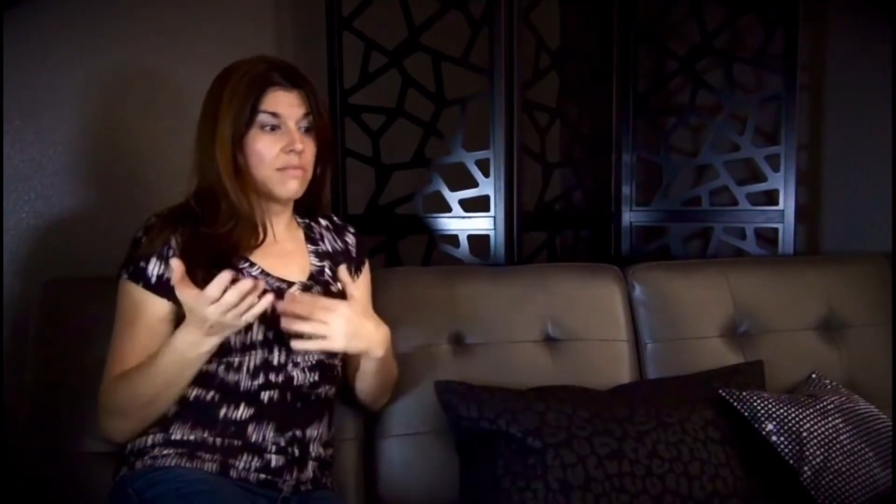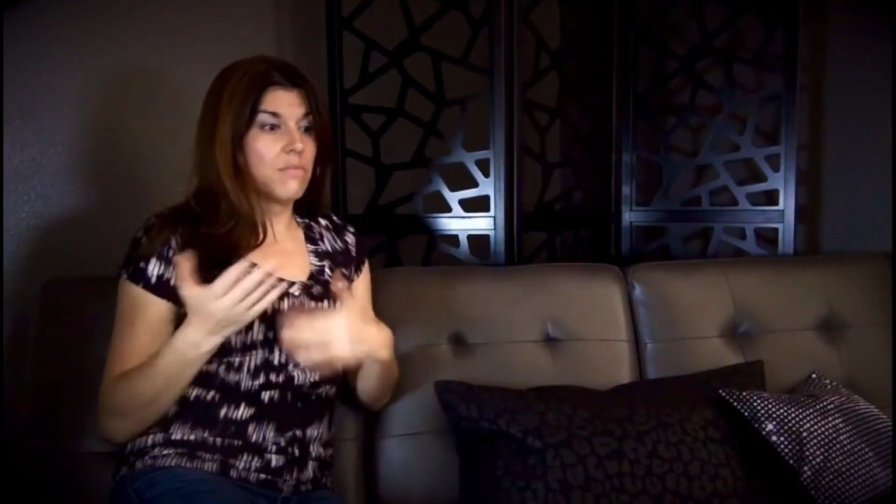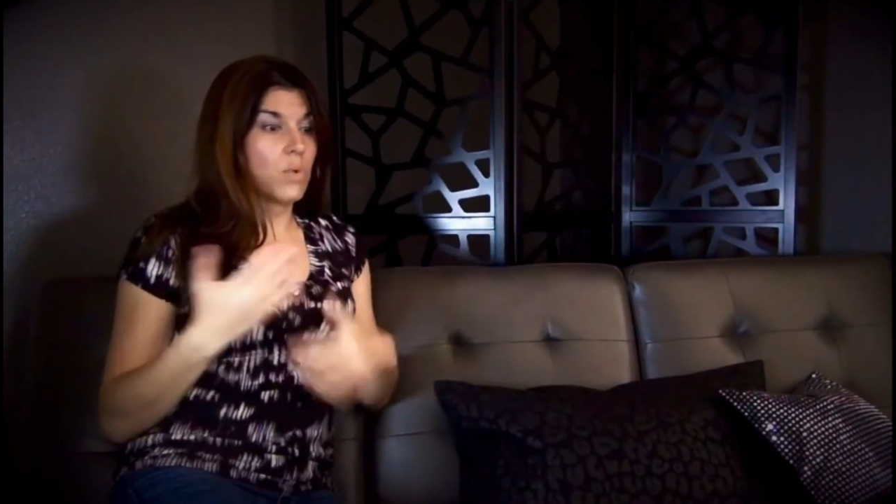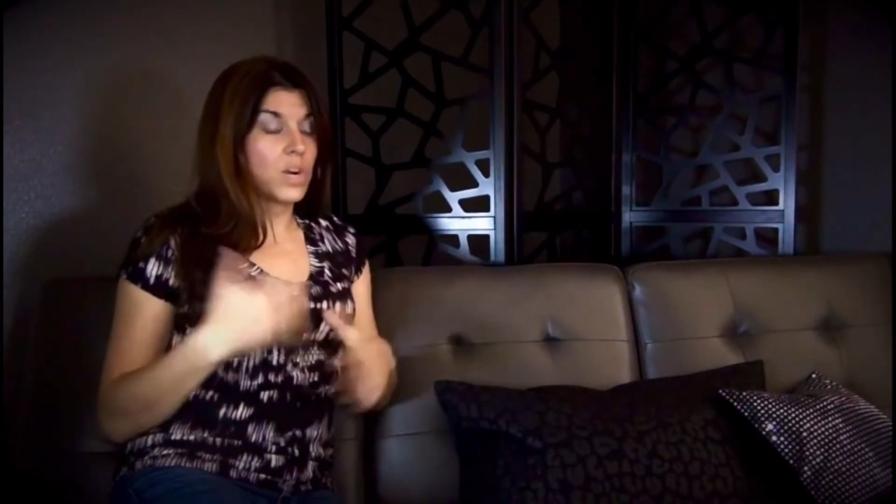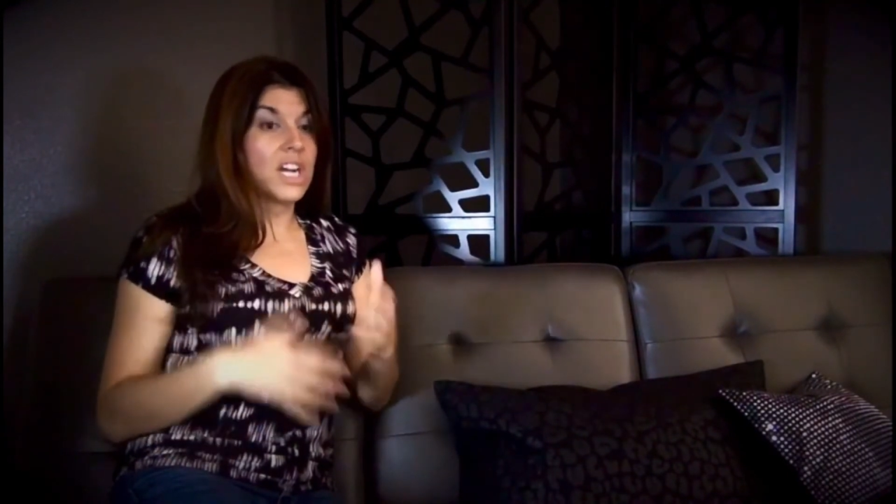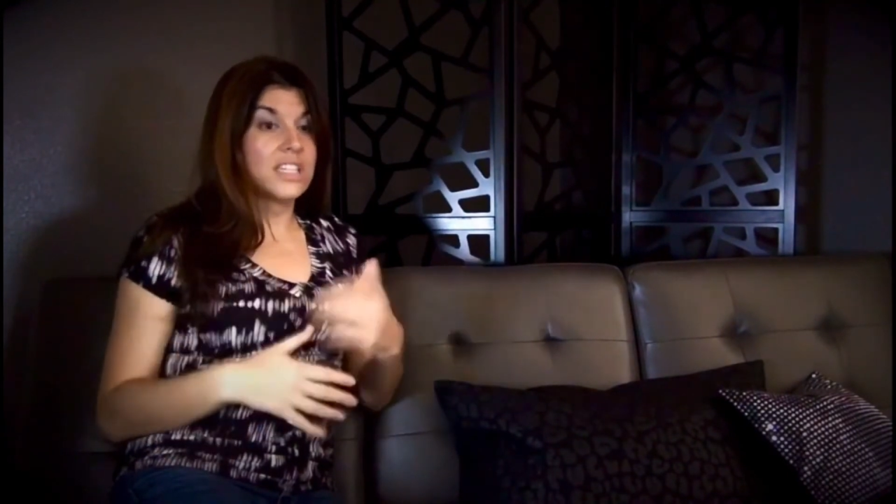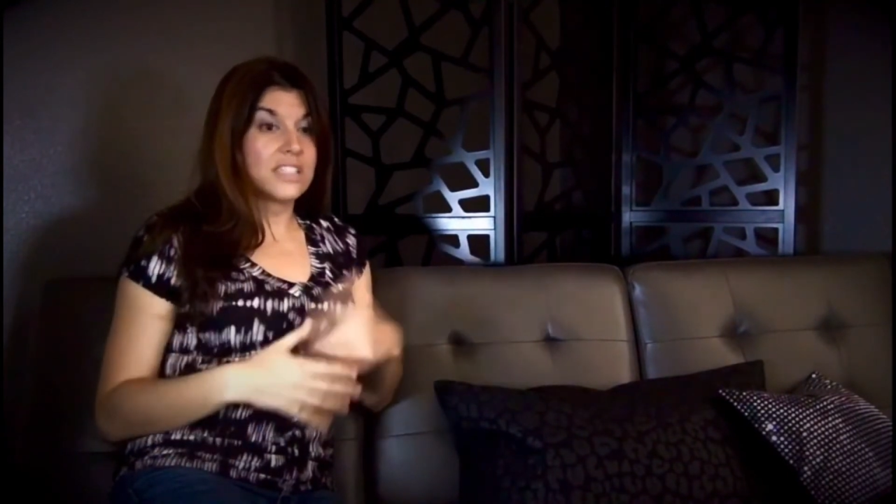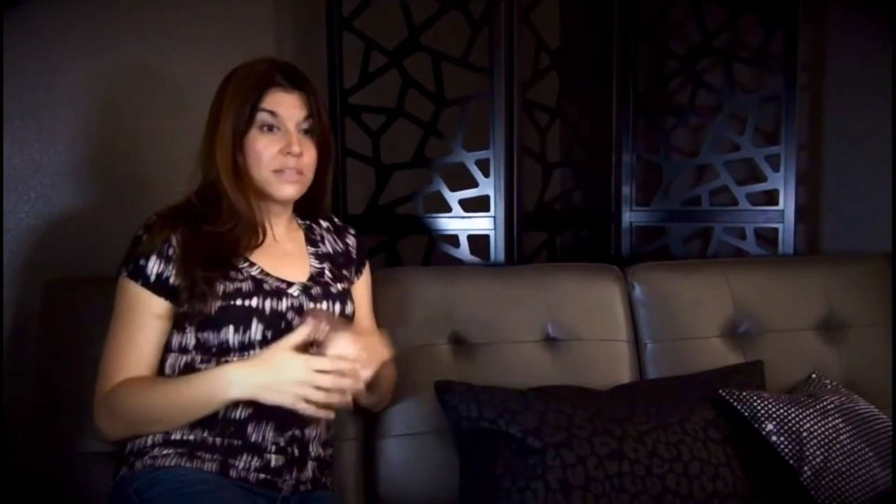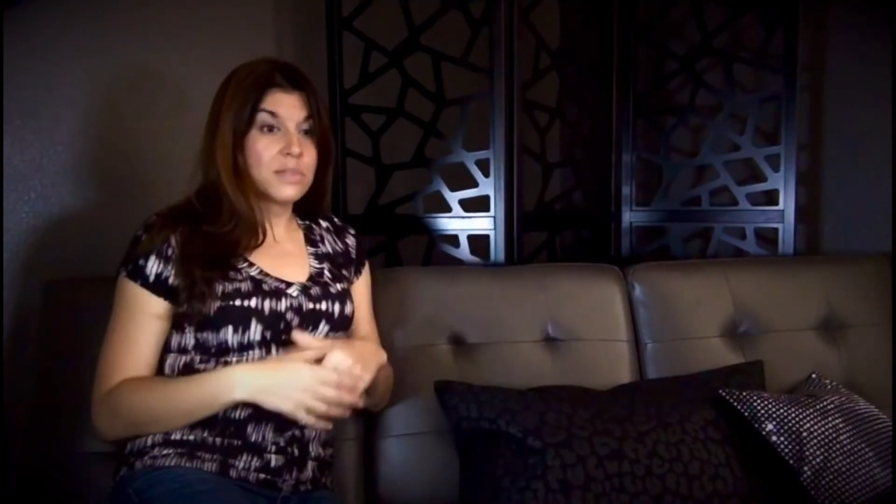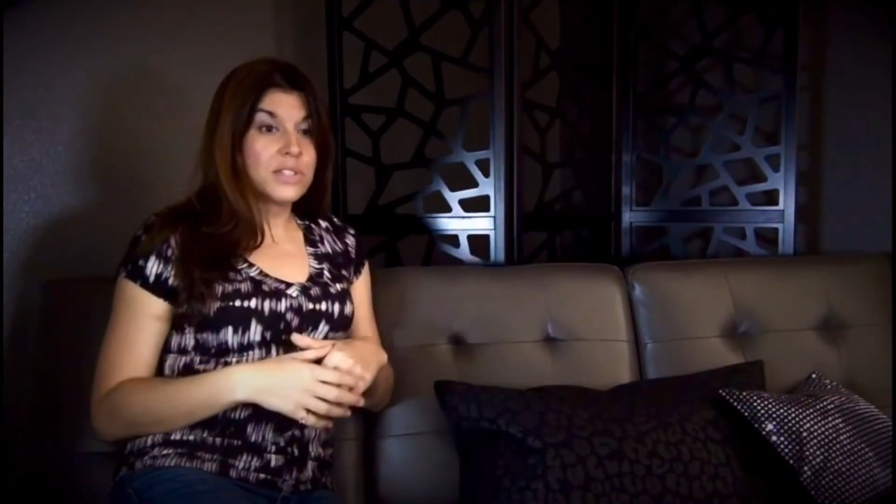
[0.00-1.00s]
more
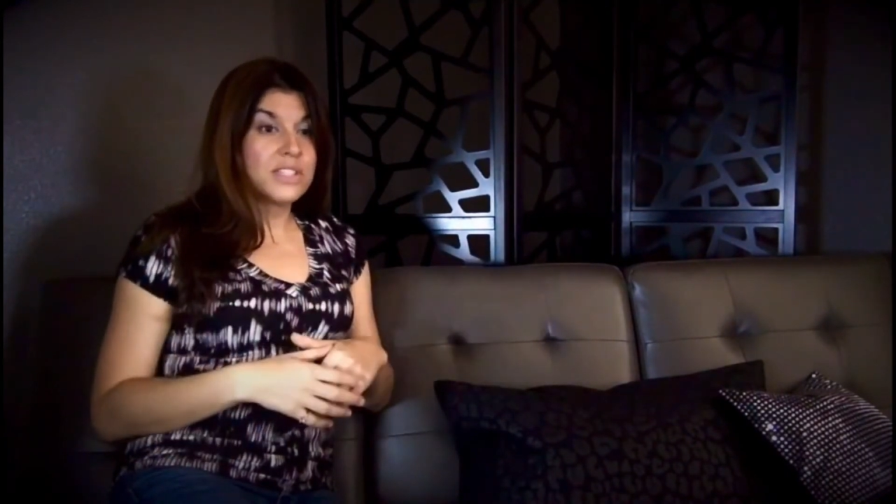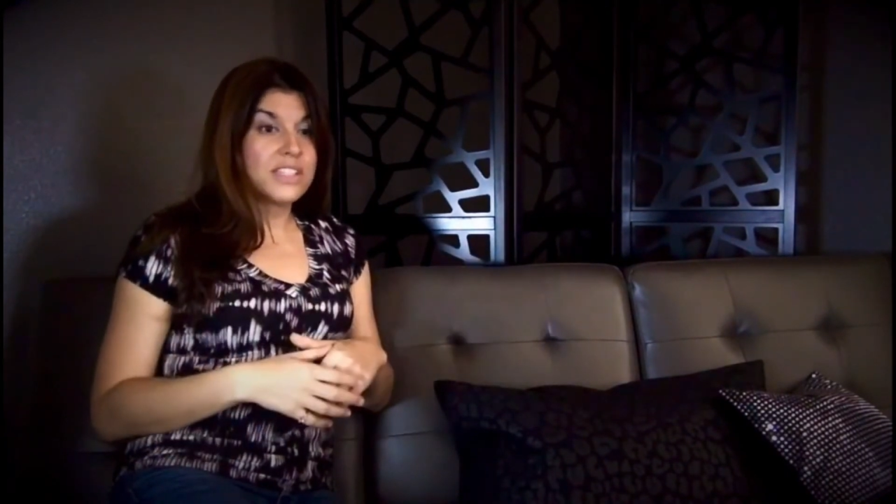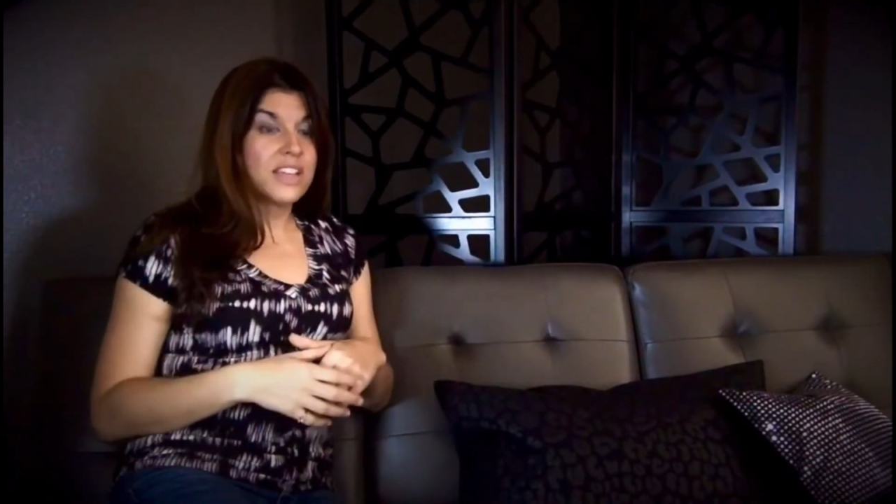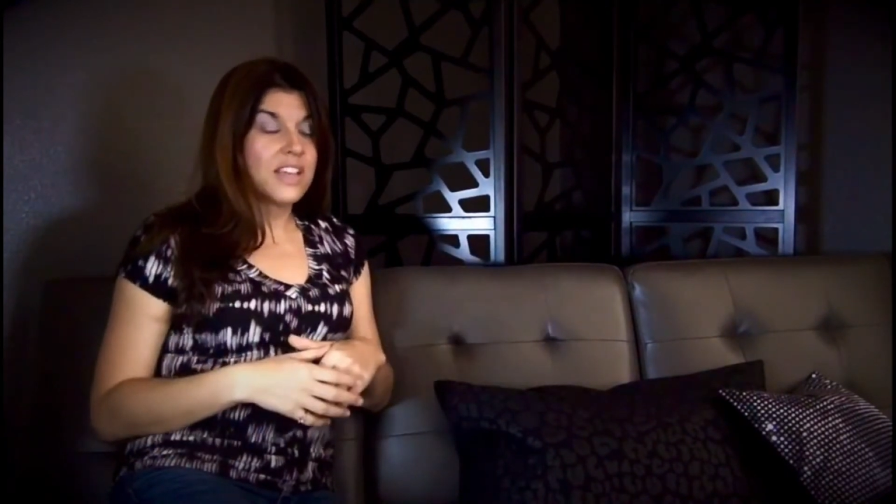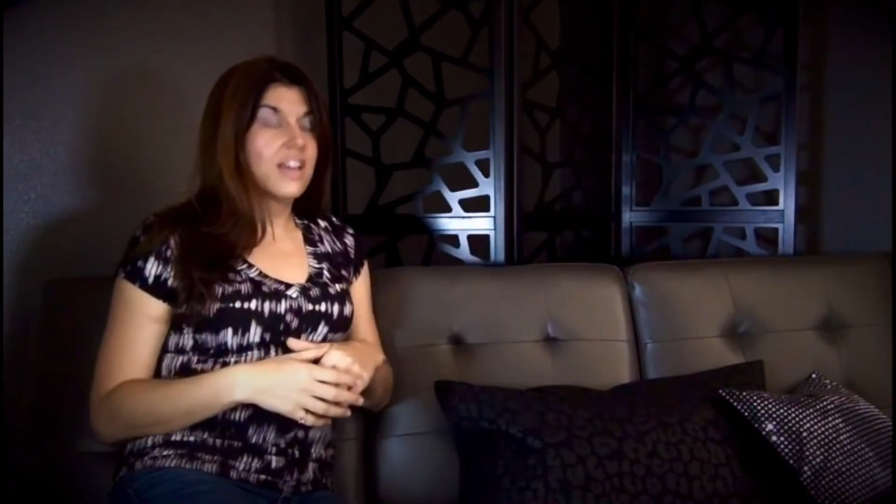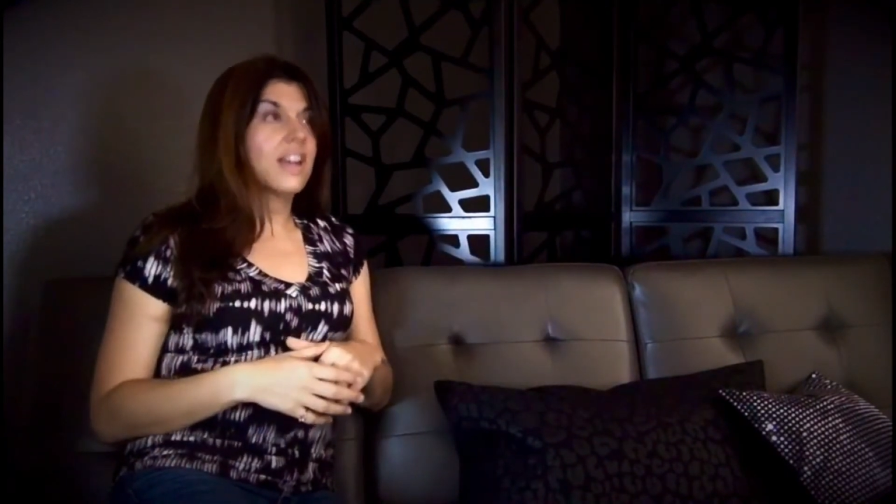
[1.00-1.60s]
customers,